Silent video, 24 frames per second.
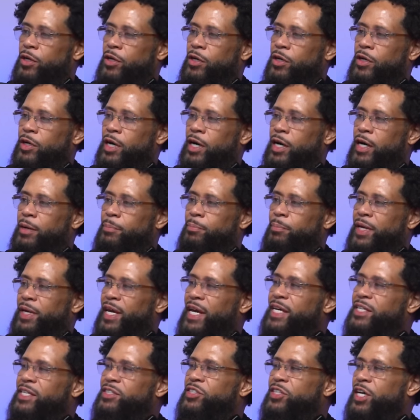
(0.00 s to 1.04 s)
um,
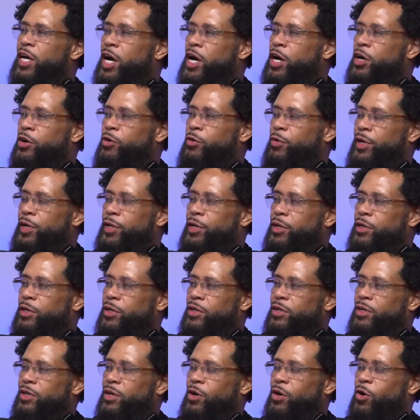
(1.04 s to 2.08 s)
is he hungry?
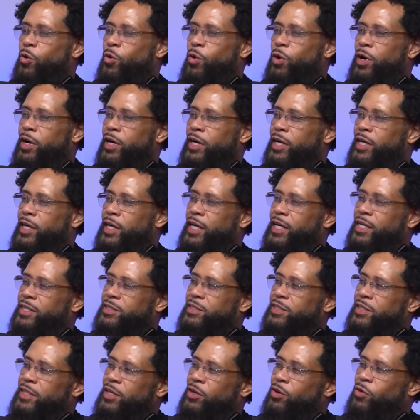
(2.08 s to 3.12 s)
or is
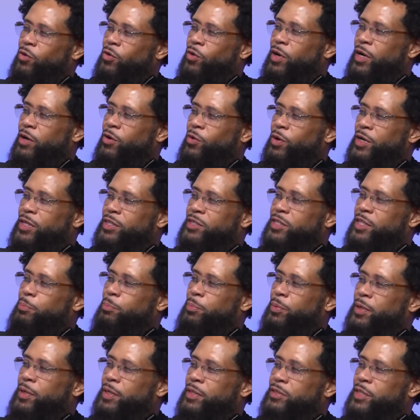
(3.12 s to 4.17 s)
he or or is he
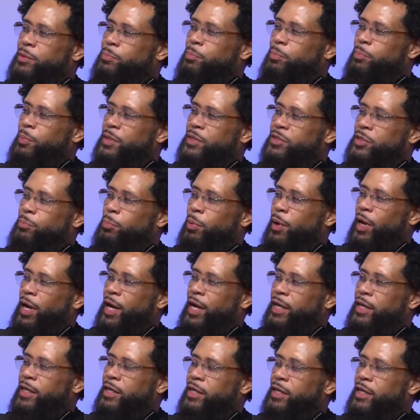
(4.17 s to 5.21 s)
is he is he
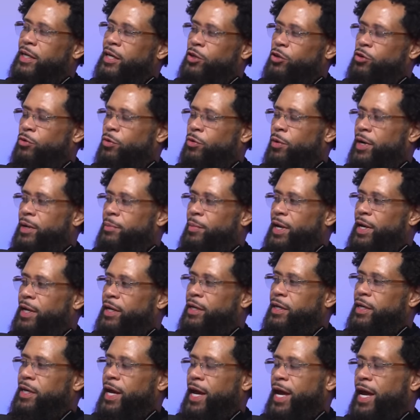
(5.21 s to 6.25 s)
playing? You know what I
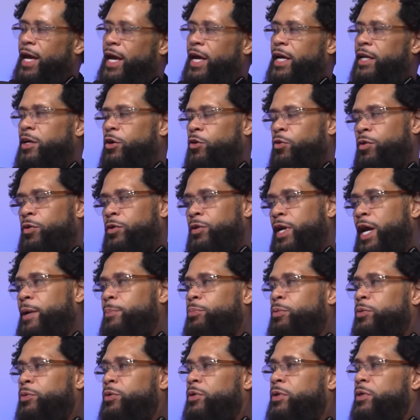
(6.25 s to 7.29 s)
mean? And on
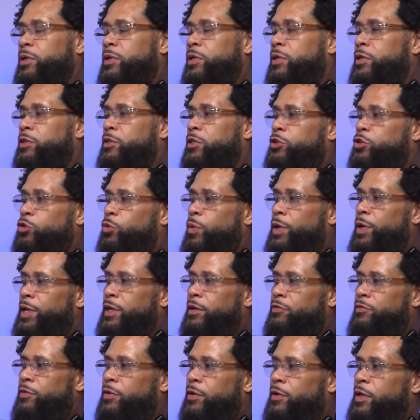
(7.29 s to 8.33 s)
April the the
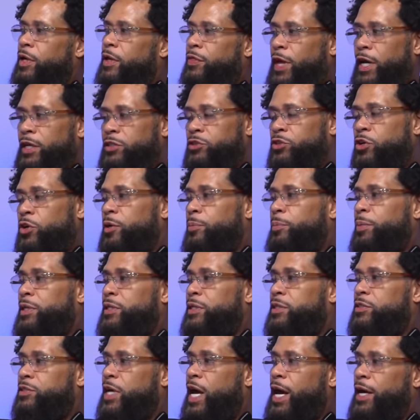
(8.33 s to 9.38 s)
twentieth, that's going to be
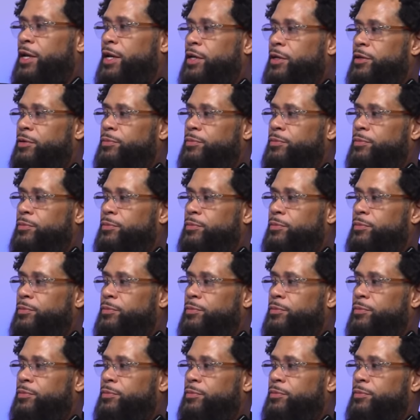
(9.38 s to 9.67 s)
decided.